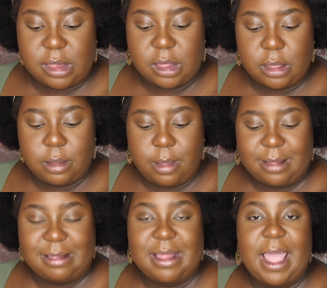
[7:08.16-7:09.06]
to
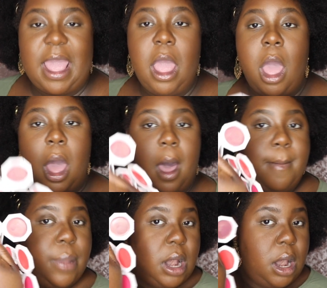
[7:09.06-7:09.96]
the
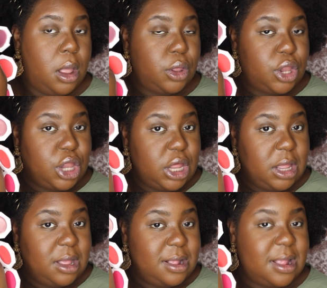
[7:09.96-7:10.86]

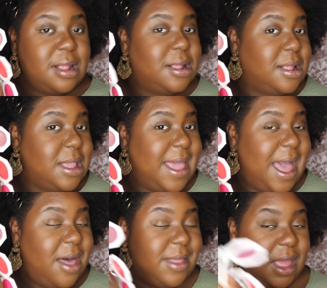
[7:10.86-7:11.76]
blushes and see
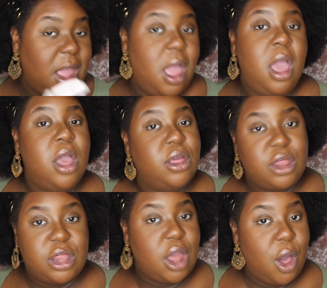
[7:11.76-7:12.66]
how they
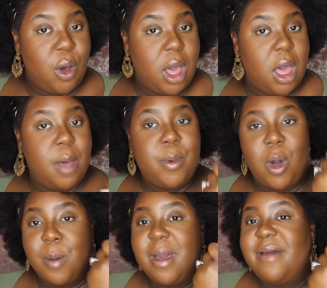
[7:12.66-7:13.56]
show up
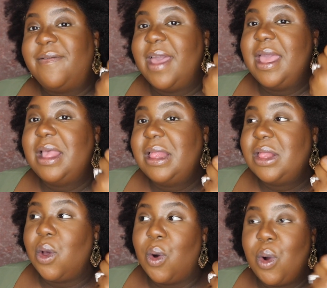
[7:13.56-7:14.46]
on my face
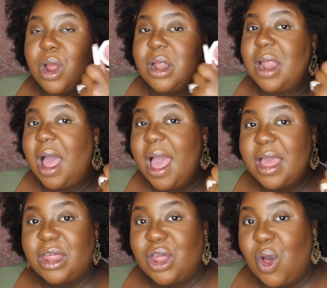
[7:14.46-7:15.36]
or
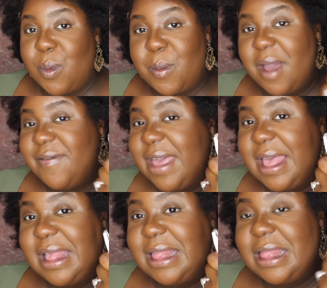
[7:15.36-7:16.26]
not show up on my
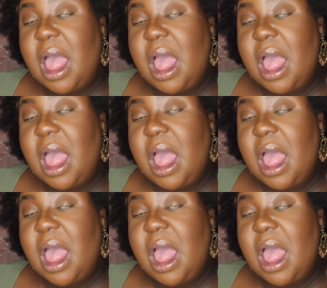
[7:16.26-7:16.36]
face.